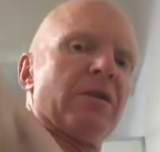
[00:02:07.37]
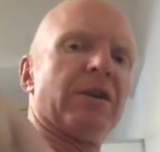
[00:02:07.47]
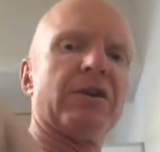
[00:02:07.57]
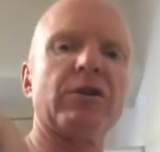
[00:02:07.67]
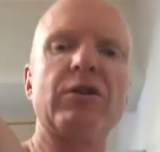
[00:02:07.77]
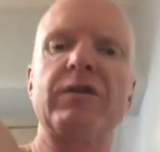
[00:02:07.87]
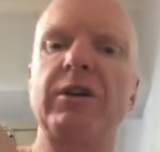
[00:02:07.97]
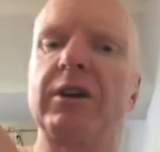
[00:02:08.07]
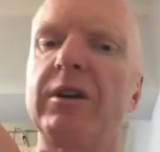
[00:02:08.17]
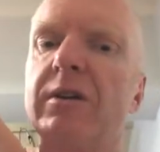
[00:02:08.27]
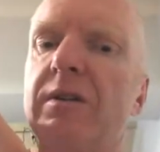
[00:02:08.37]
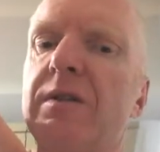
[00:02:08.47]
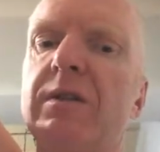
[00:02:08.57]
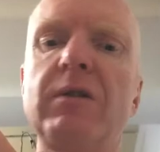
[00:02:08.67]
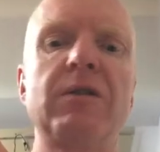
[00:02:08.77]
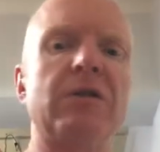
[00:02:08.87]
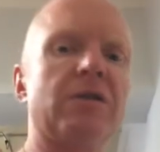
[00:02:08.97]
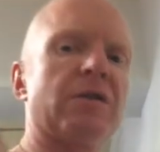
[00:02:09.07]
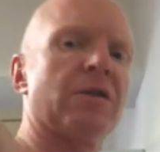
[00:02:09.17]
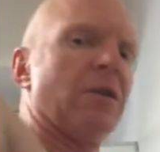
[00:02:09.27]
that nerve again. So, and you
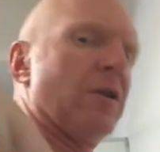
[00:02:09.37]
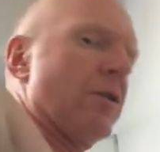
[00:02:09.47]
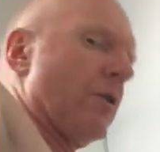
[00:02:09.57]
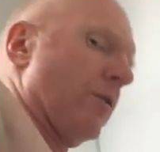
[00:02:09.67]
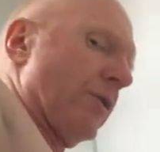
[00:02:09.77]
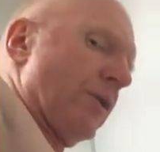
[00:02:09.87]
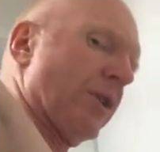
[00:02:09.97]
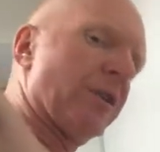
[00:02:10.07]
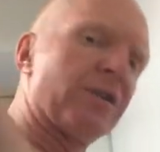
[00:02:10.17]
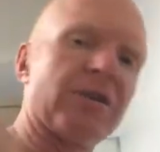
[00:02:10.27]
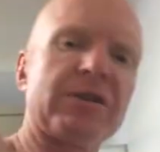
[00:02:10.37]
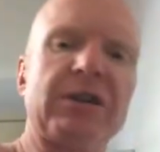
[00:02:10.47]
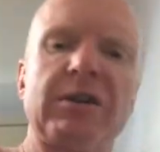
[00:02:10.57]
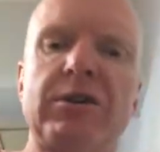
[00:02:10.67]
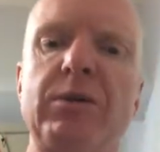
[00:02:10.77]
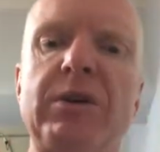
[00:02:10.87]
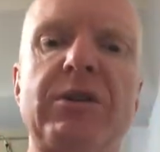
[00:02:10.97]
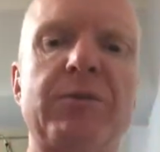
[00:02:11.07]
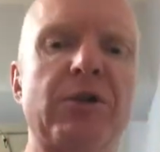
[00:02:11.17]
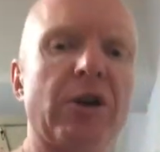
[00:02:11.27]
just hold it there, start doing
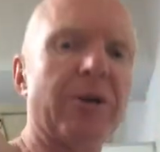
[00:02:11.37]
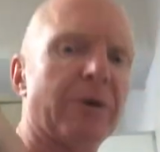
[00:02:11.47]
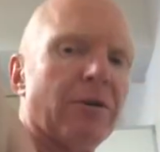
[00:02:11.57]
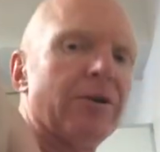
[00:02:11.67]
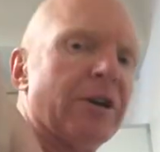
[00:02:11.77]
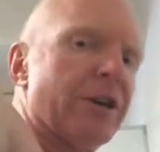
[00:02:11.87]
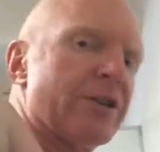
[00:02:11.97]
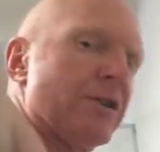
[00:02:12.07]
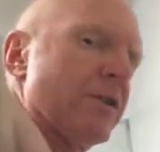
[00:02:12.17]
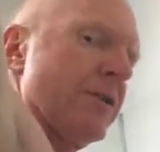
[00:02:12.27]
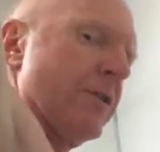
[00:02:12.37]
some dynamic rotations.